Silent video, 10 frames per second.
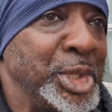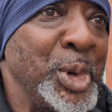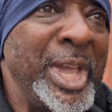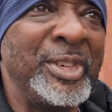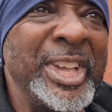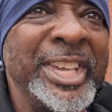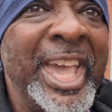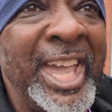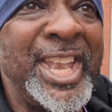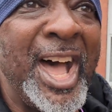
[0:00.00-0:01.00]
you ain't even
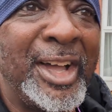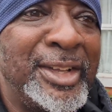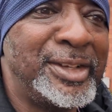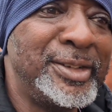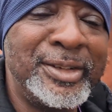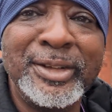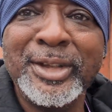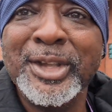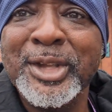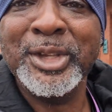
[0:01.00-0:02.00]
getting that.
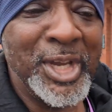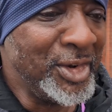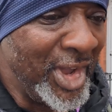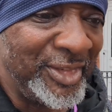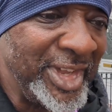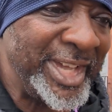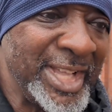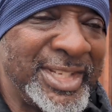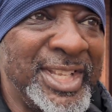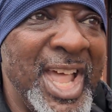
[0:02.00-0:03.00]
You're not even
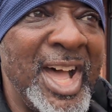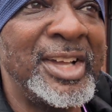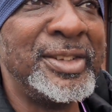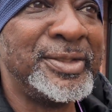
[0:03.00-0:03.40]
getting that.